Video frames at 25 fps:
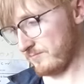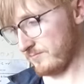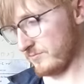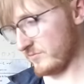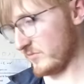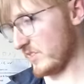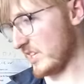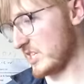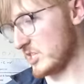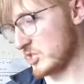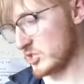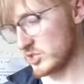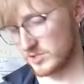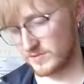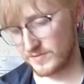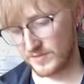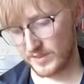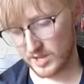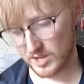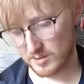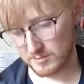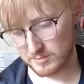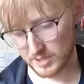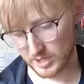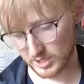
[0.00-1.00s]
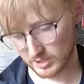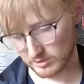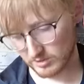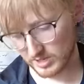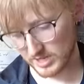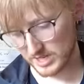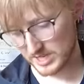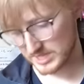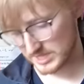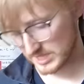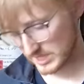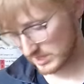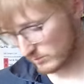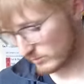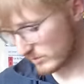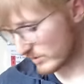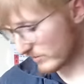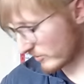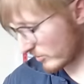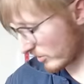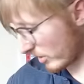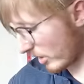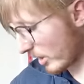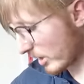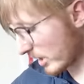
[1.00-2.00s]
these just fill up like crazy.
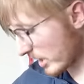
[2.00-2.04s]
We've got